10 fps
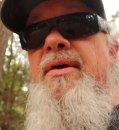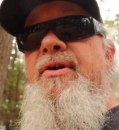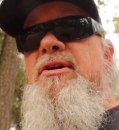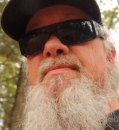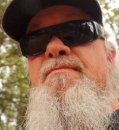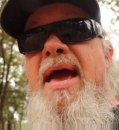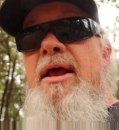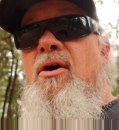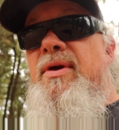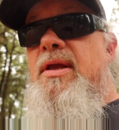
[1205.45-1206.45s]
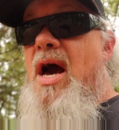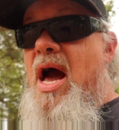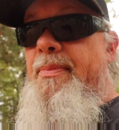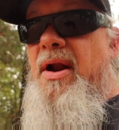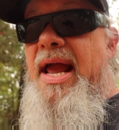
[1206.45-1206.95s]
There's metal with
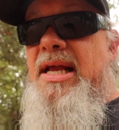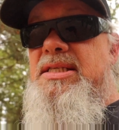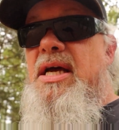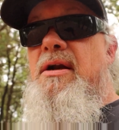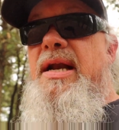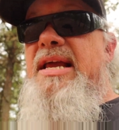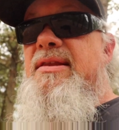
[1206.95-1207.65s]
copperheads underneath